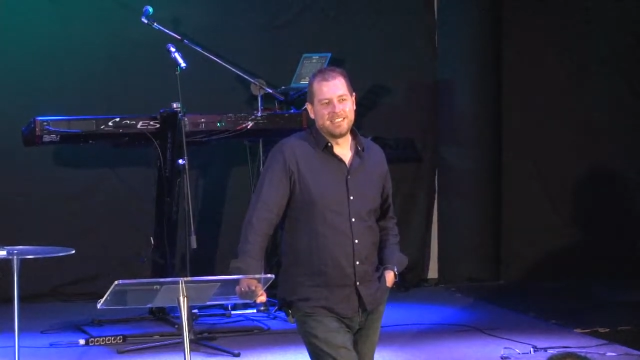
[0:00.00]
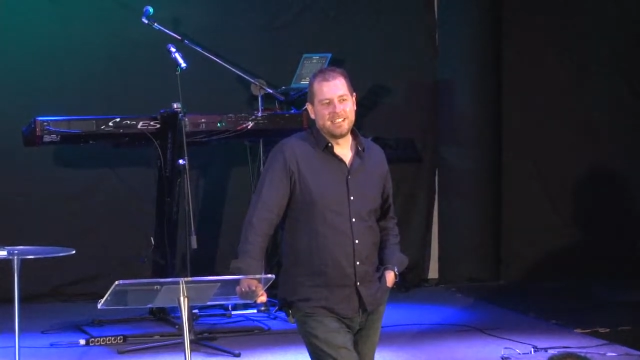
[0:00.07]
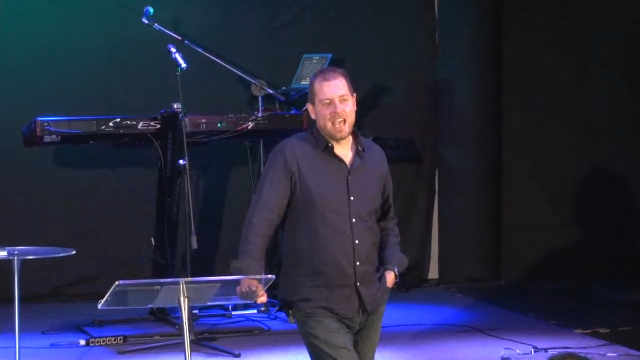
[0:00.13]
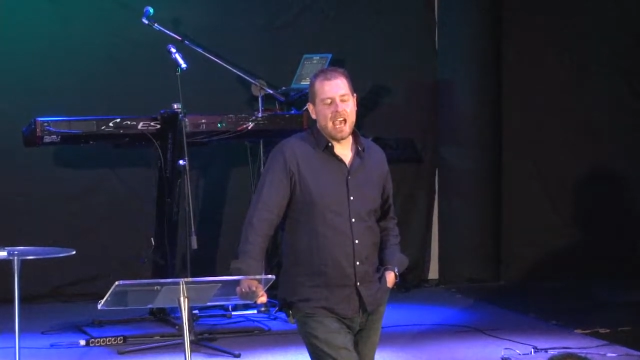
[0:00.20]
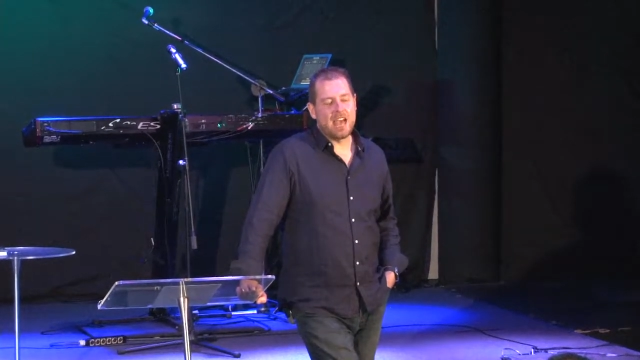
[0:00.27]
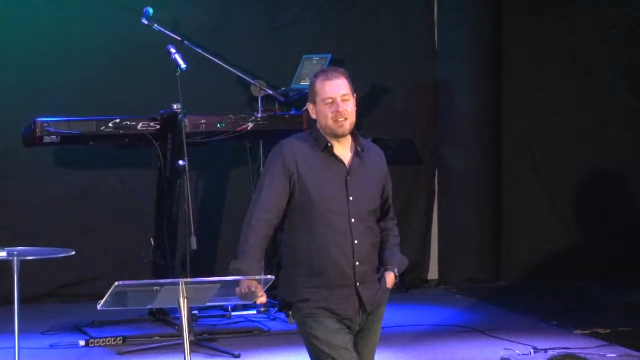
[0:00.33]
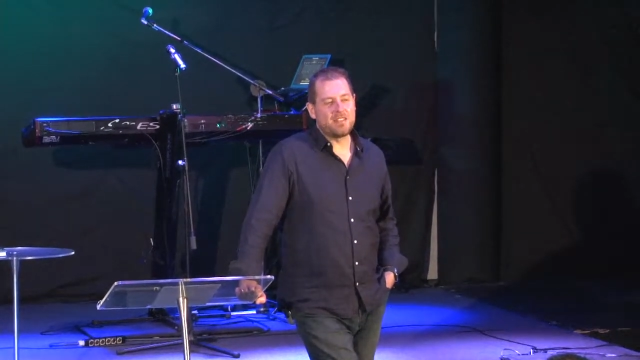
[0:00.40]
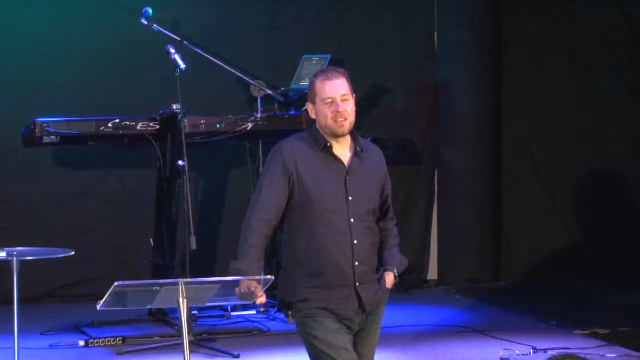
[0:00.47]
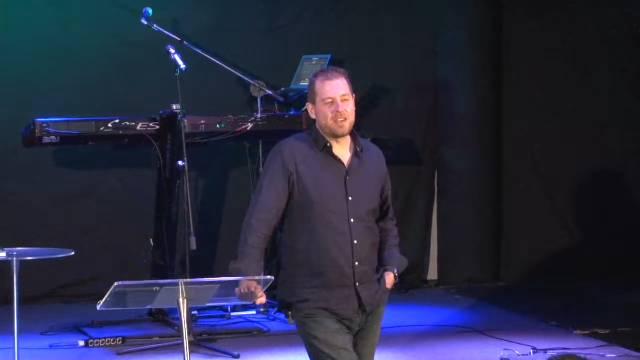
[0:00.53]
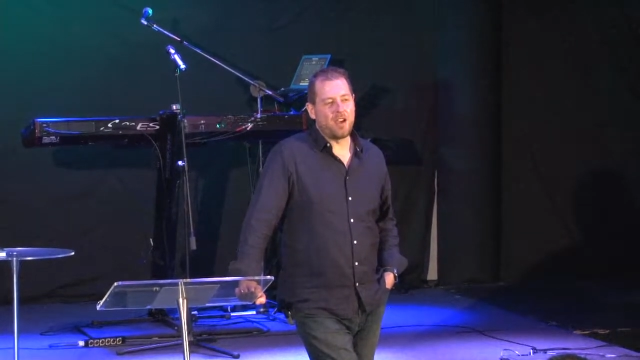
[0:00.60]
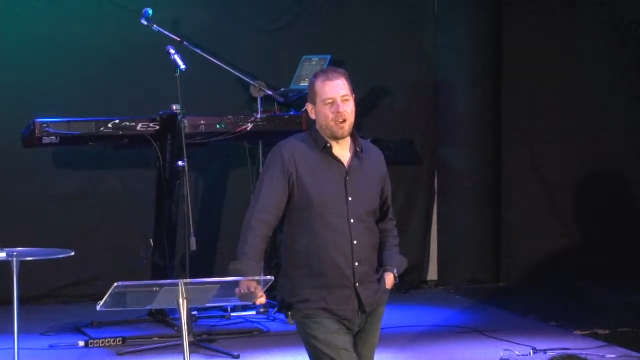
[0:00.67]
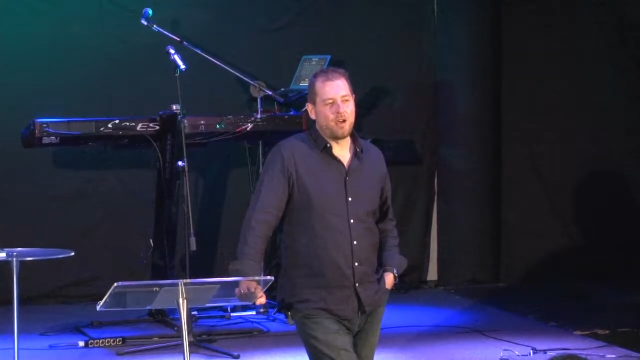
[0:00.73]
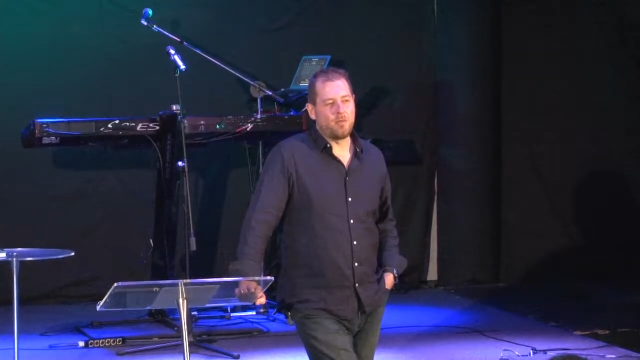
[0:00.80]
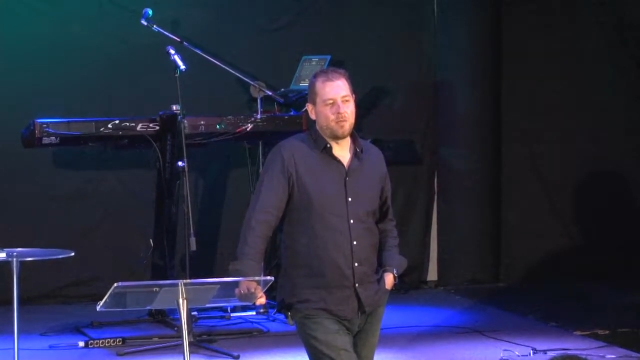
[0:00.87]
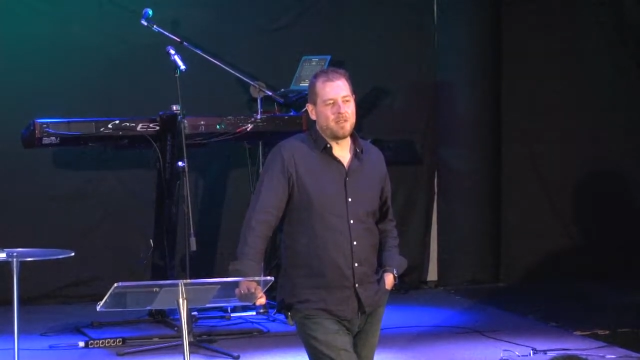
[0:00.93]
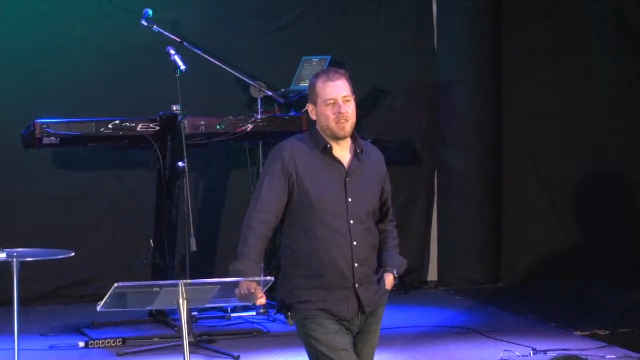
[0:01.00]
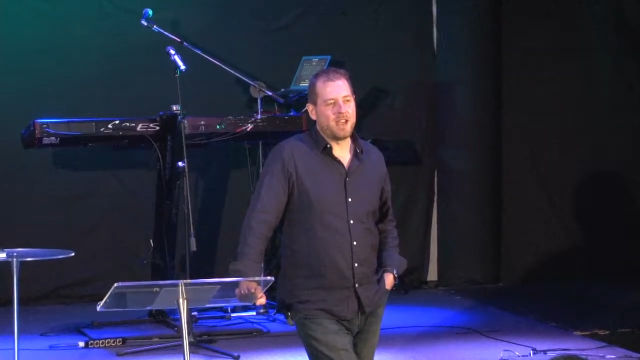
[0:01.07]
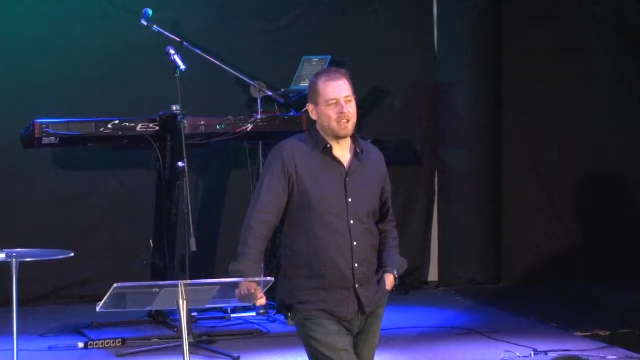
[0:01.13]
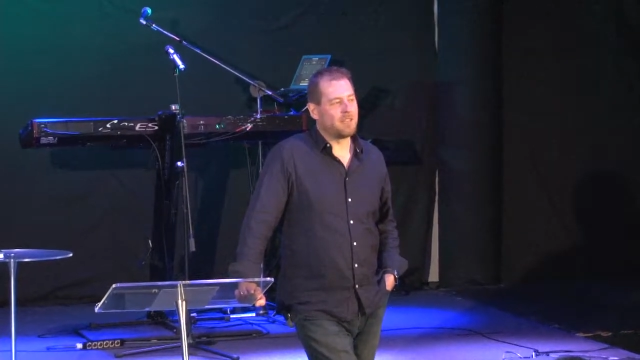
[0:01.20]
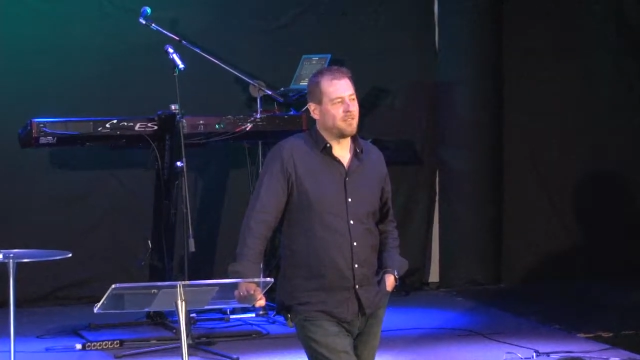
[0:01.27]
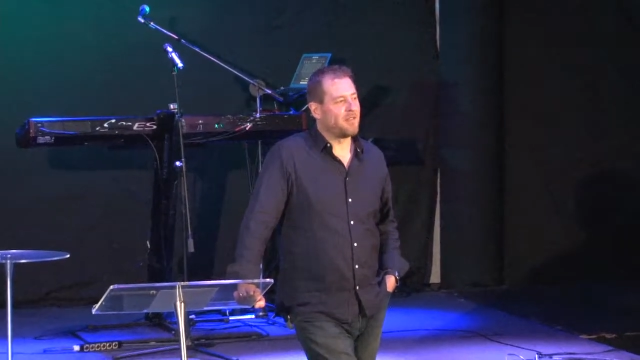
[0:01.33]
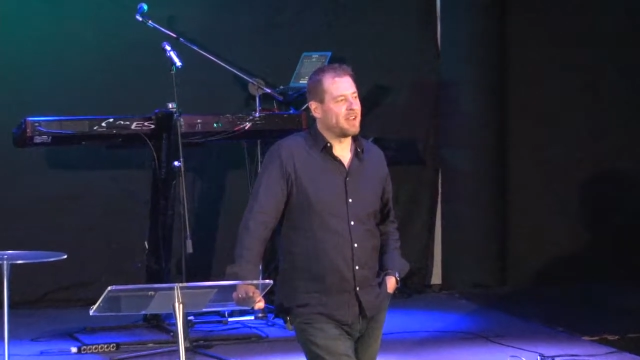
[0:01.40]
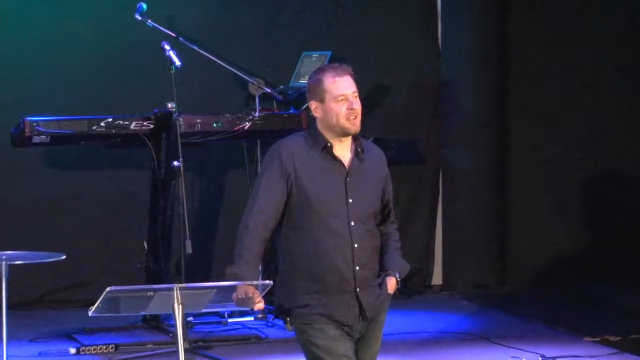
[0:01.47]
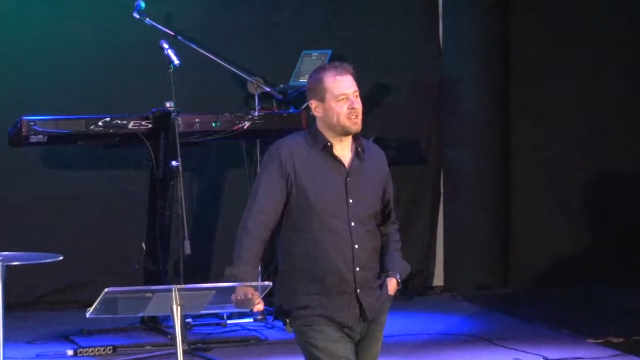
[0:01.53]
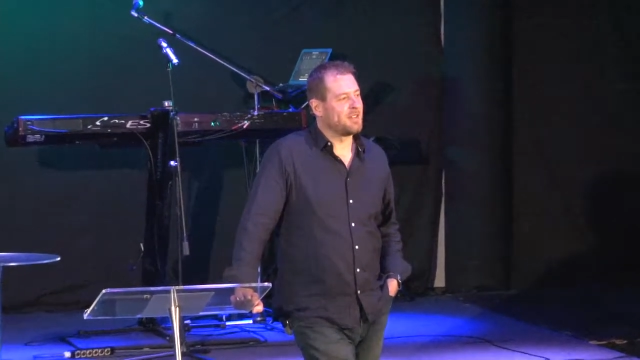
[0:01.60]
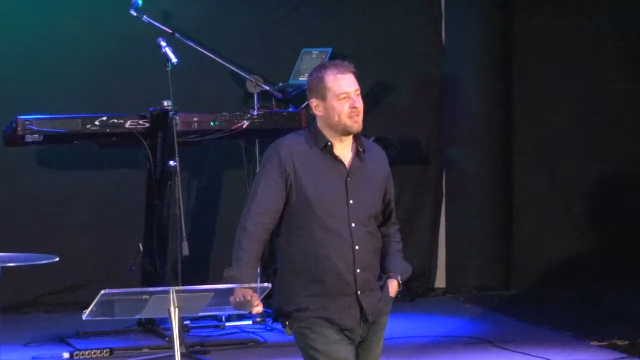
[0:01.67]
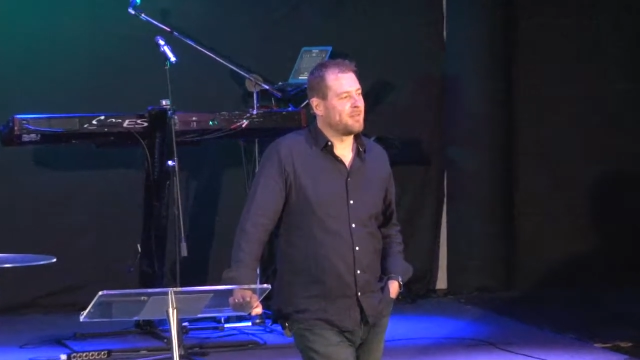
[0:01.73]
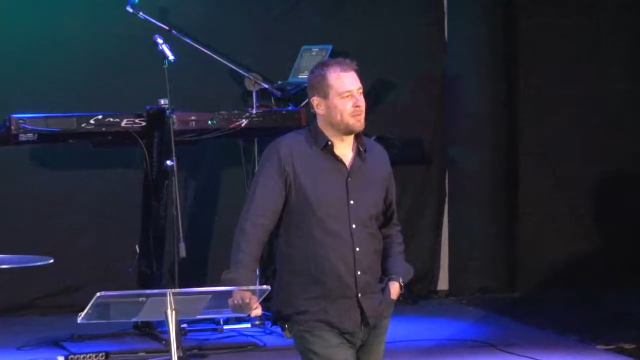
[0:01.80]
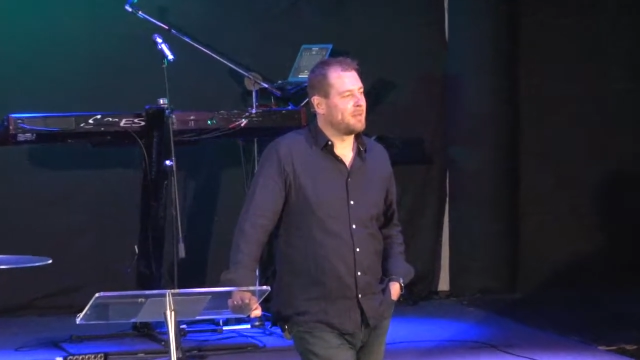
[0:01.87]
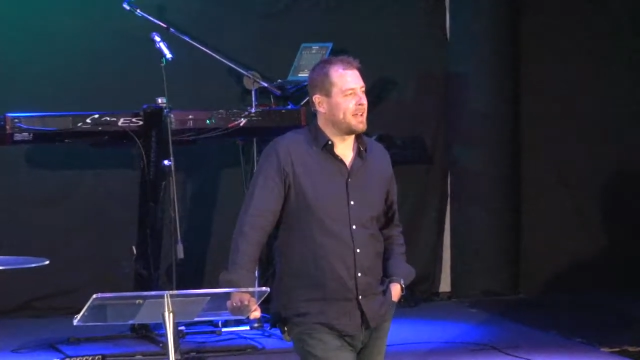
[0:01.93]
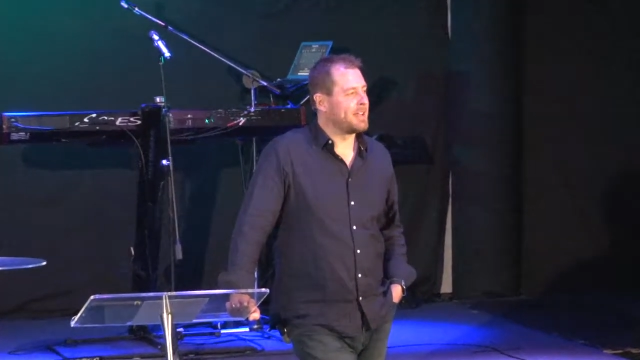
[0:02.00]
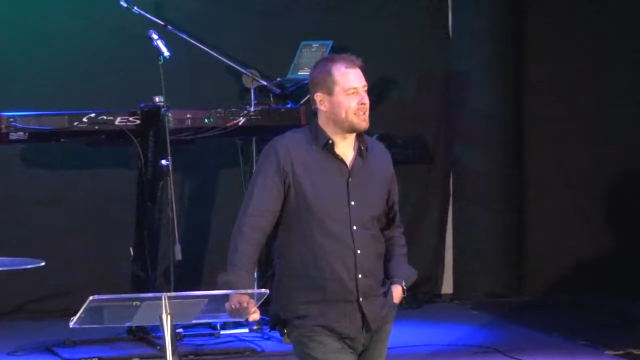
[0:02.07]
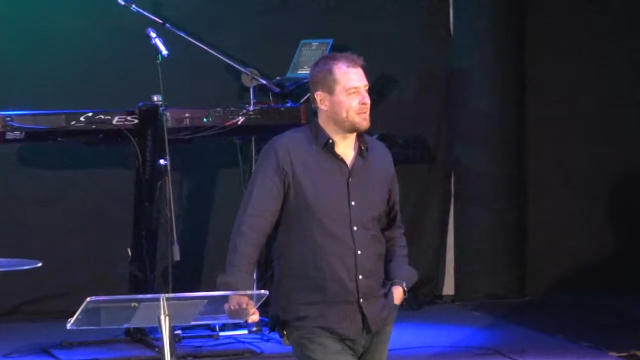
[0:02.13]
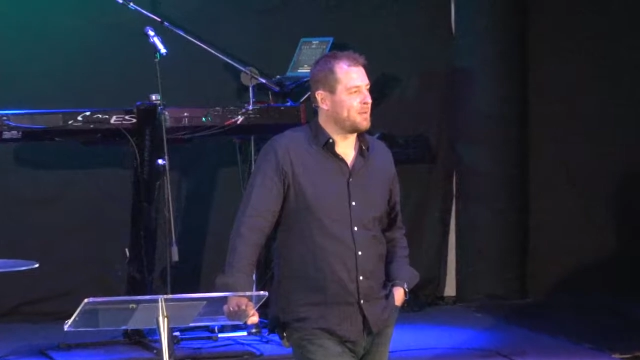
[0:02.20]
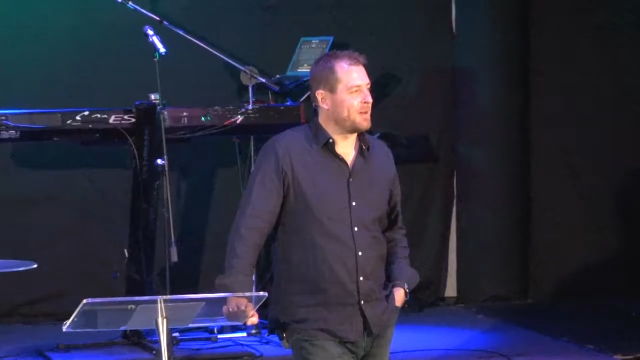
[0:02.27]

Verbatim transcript: How did you go with the activation from last